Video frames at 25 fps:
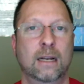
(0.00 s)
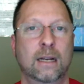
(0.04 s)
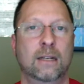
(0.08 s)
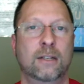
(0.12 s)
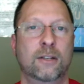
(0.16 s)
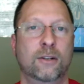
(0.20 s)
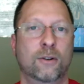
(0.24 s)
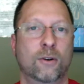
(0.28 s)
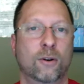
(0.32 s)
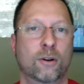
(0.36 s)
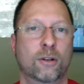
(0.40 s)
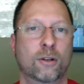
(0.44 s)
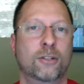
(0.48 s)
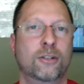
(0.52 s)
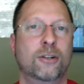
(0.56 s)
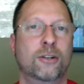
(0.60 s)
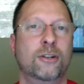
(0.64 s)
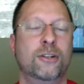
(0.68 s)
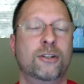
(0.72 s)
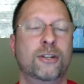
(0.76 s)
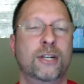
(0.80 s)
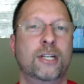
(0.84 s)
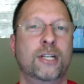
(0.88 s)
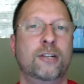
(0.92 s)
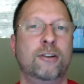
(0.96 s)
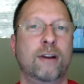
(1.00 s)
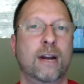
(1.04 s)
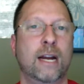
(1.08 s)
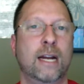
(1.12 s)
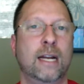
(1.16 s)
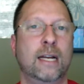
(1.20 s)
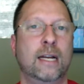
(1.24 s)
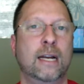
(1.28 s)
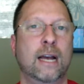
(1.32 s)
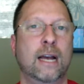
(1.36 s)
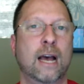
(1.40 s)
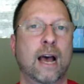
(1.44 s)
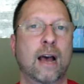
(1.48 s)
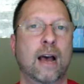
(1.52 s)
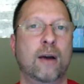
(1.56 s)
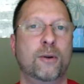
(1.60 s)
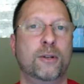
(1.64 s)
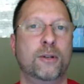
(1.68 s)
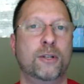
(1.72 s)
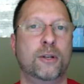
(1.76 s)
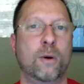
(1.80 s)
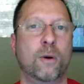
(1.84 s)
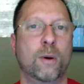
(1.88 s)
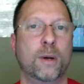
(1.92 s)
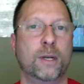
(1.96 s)
to oral surgery training, I
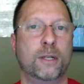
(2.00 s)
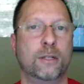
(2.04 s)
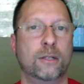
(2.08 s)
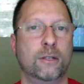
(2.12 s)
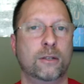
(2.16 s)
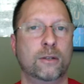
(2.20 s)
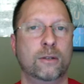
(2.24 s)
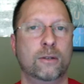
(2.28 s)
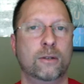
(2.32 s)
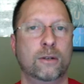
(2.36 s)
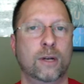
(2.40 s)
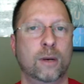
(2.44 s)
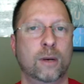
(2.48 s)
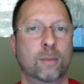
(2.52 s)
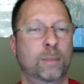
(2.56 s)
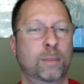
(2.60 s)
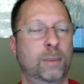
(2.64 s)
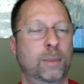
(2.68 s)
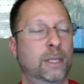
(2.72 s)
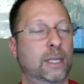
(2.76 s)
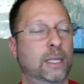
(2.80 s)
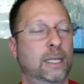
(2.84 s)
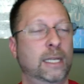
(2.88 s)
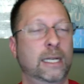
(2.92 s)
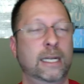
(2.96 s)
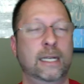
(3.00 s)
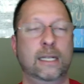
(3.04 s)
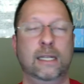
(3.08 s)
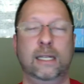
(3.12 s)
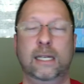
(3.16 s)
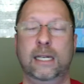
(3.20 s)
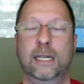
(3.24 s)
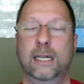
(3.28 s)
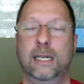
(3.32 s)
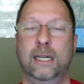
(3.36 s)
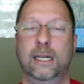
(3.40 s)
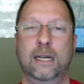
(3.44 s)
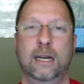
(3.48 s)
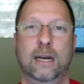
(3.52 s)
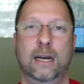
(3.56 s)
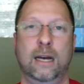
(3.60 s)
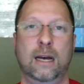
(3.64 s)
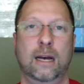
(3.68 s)
was going to completely